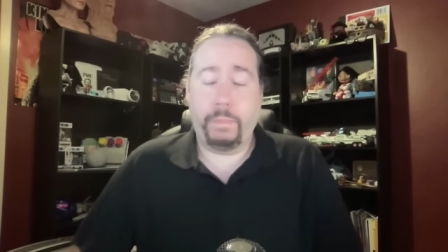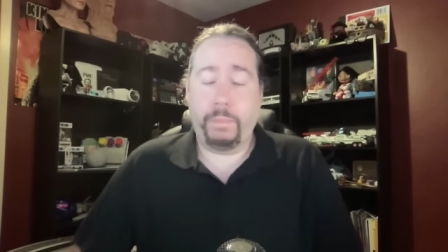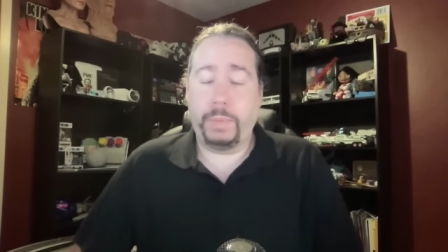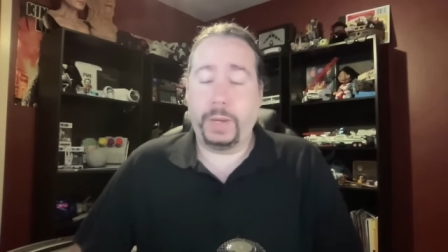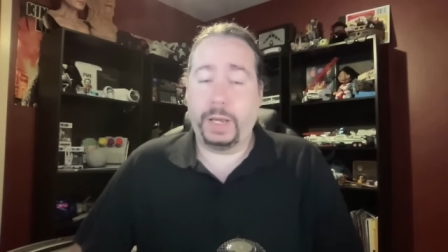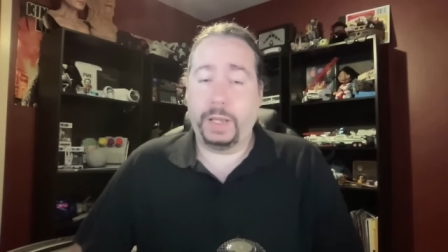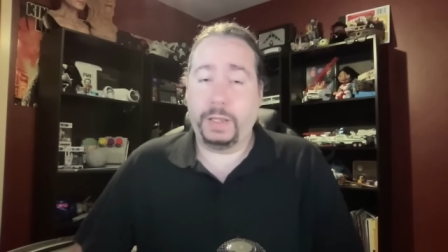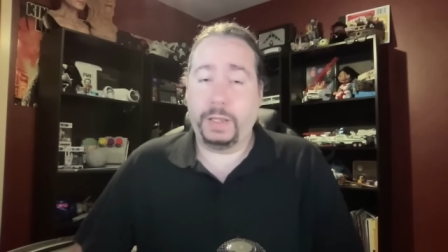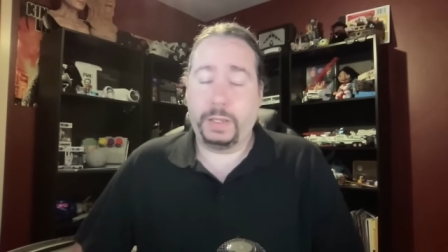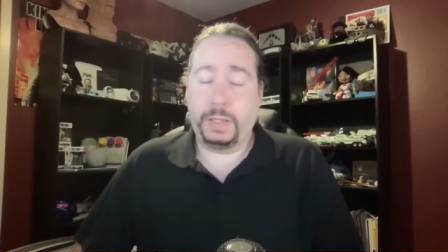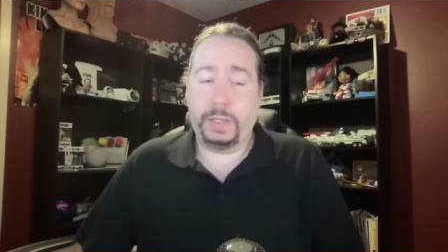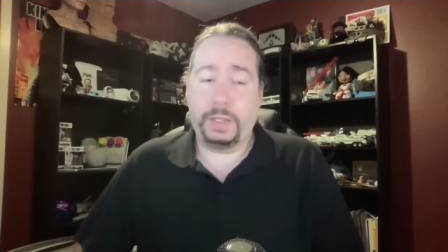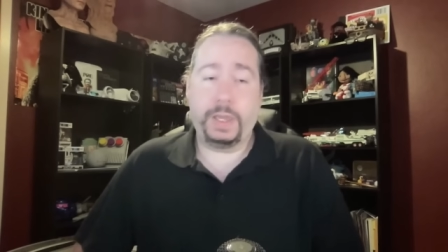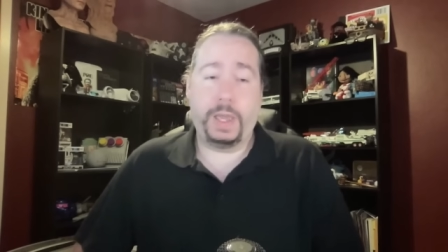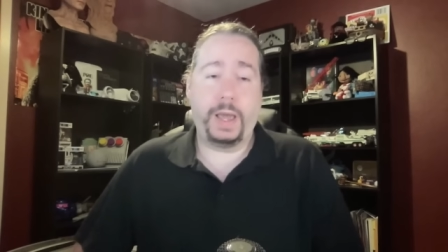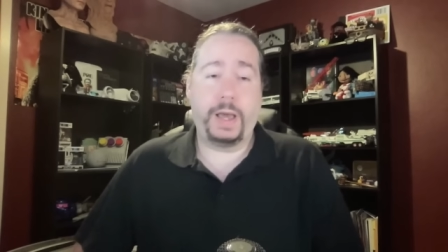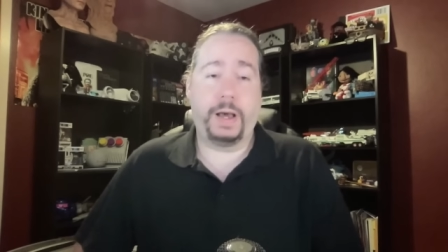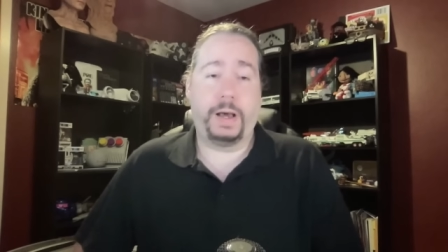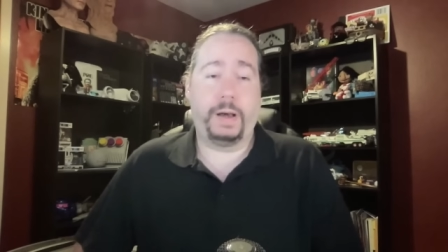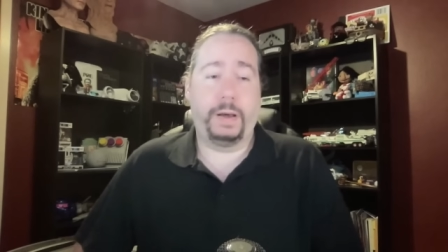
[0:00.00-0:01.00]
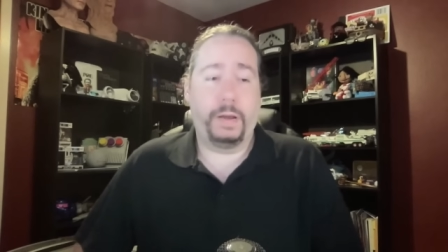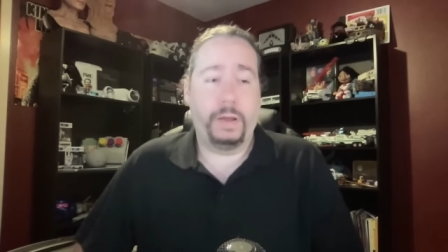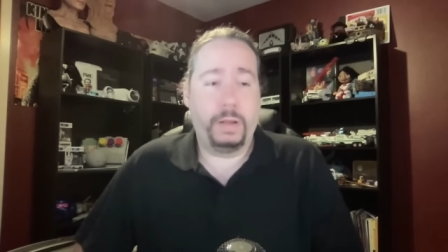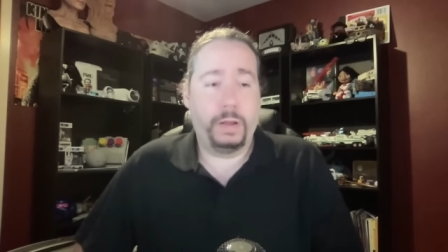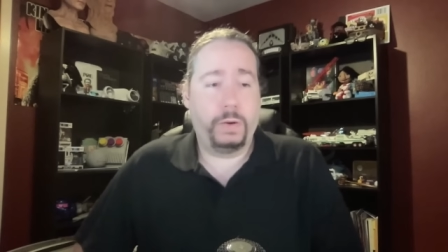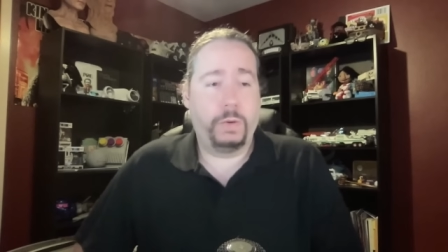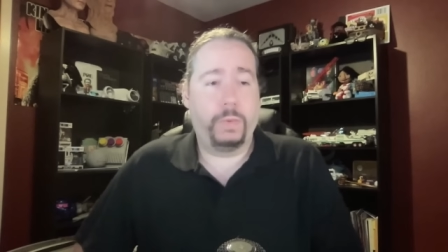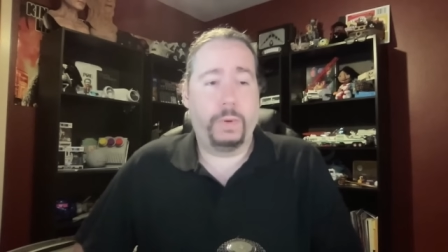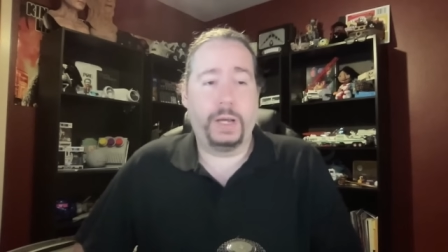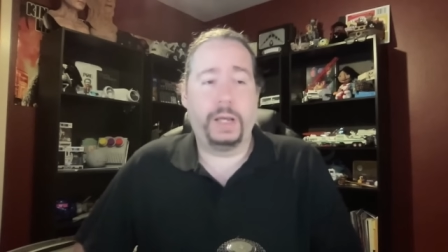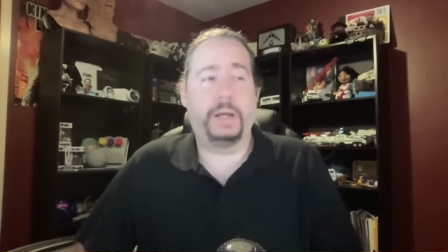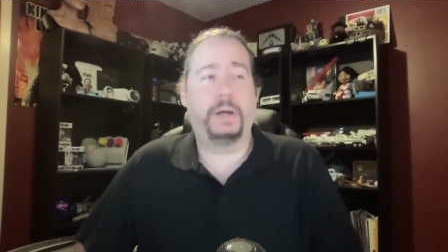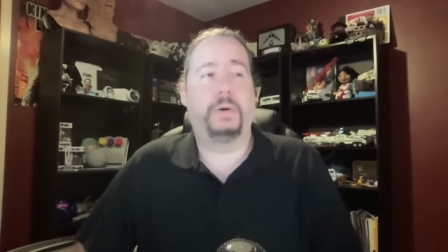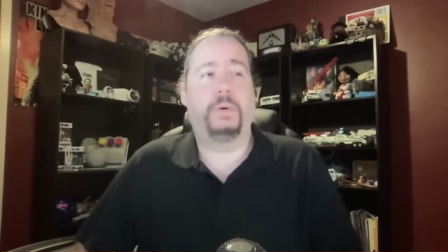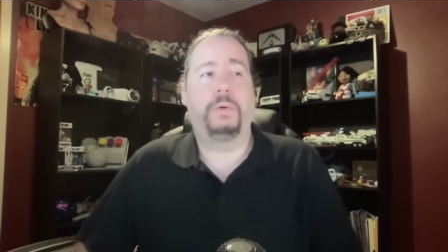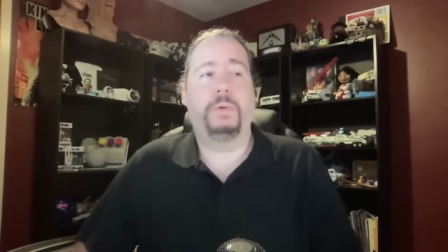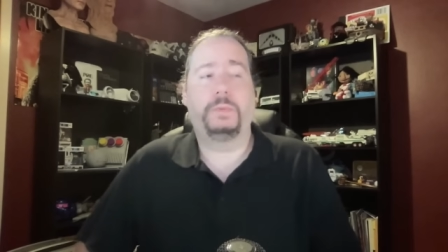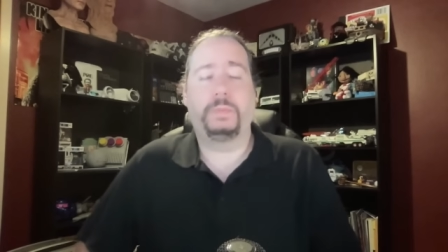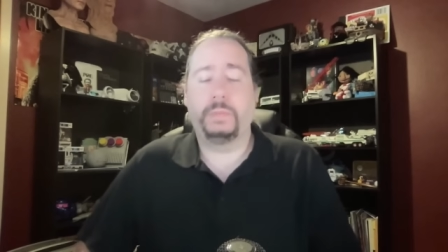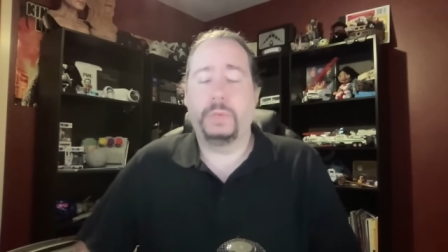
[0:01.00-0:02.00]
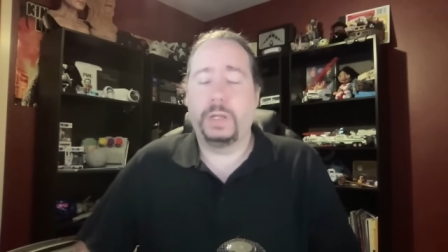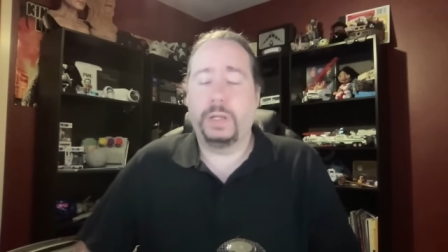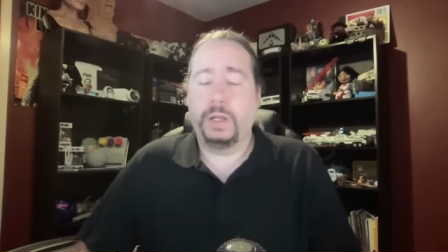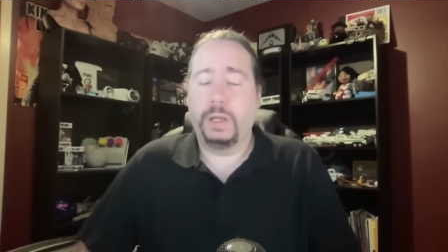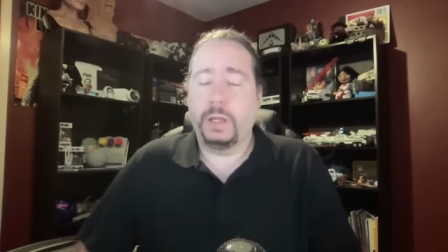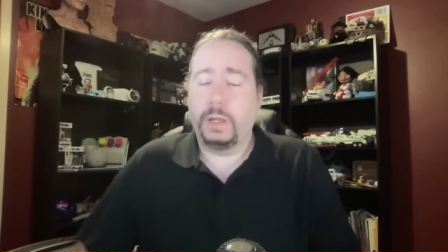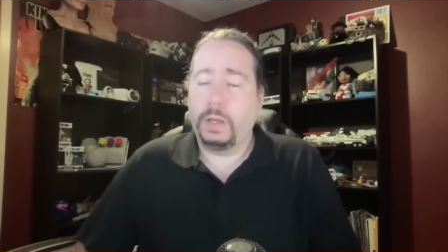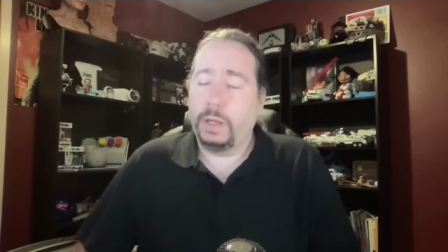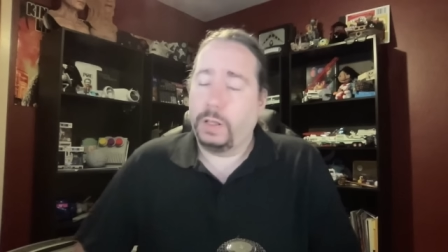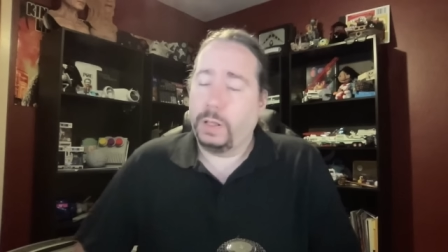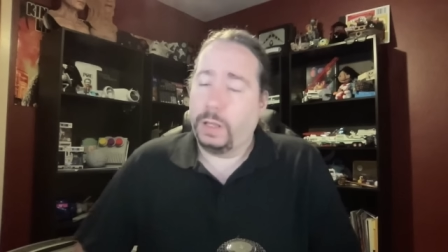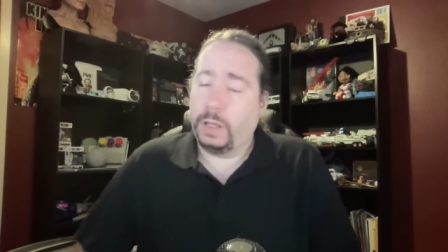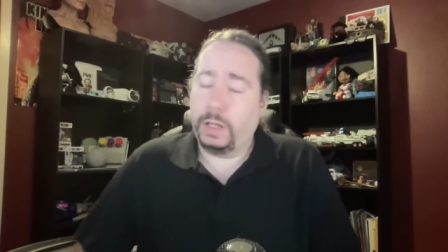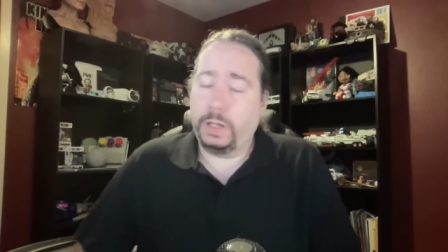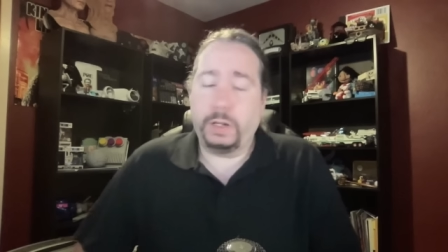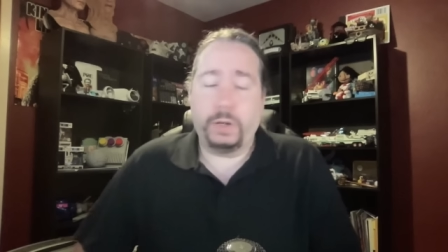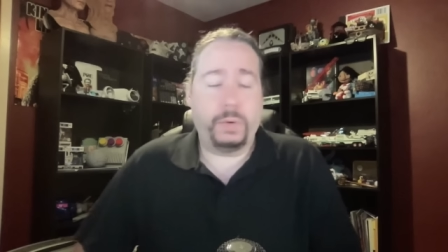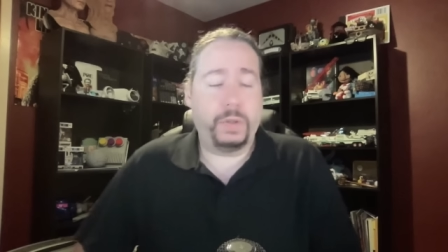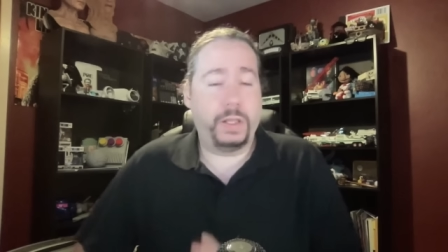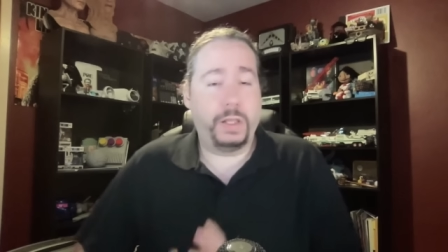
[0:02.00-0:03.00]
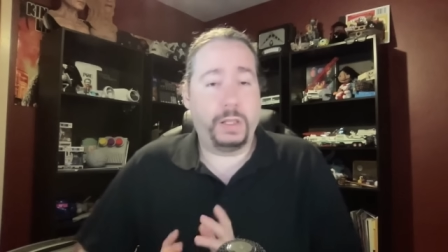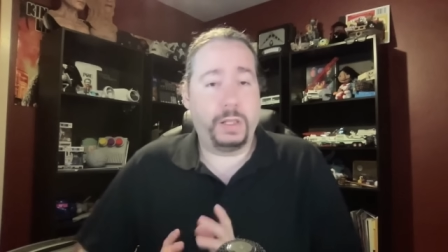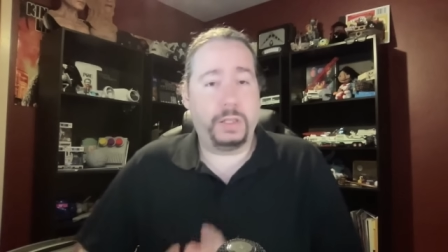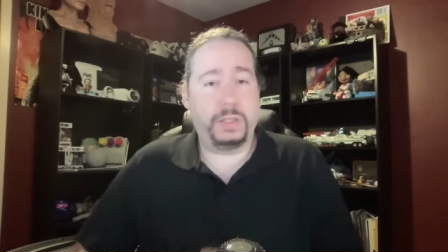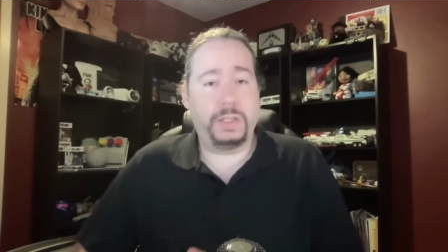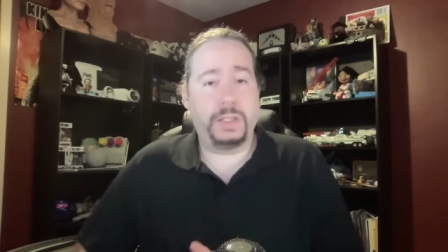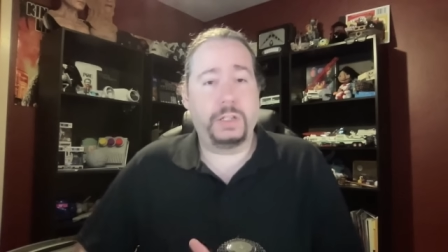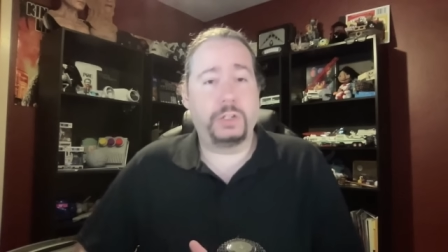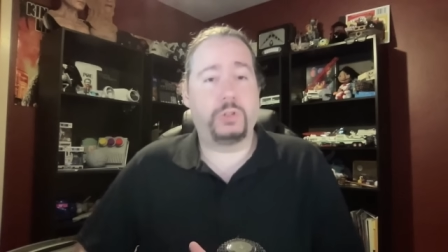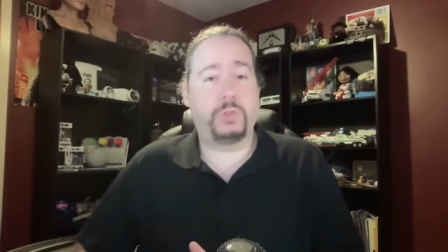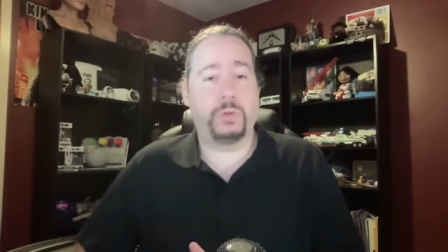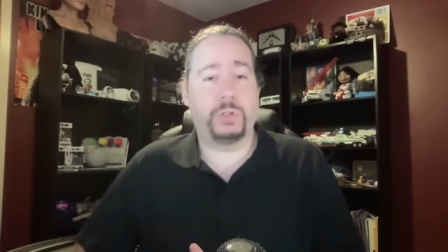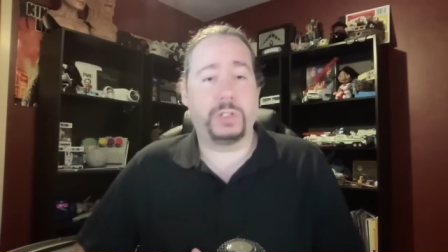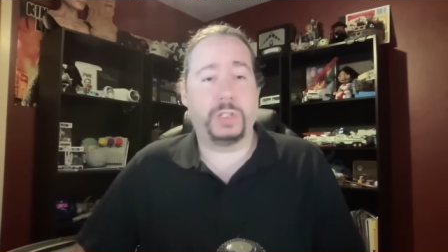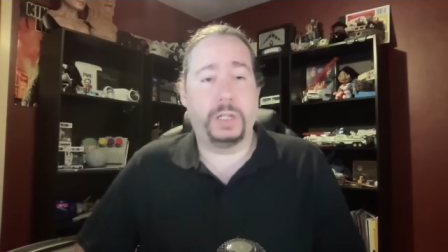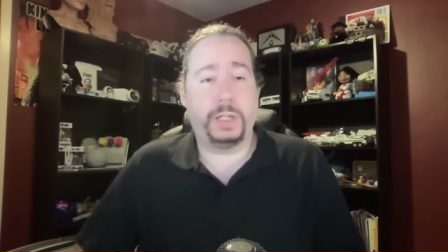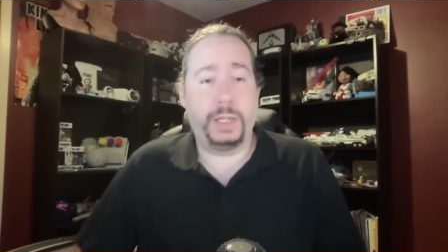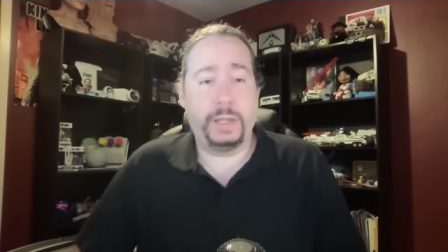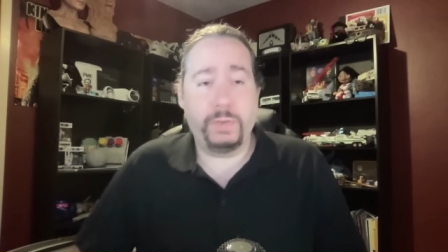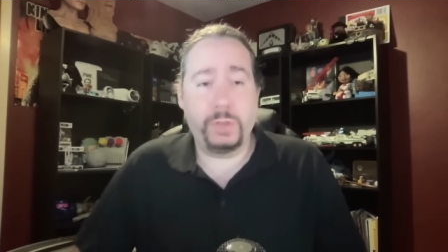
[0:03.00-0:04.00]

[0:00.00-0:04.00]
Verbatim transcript: But yeah, wow. You know, it's interesting.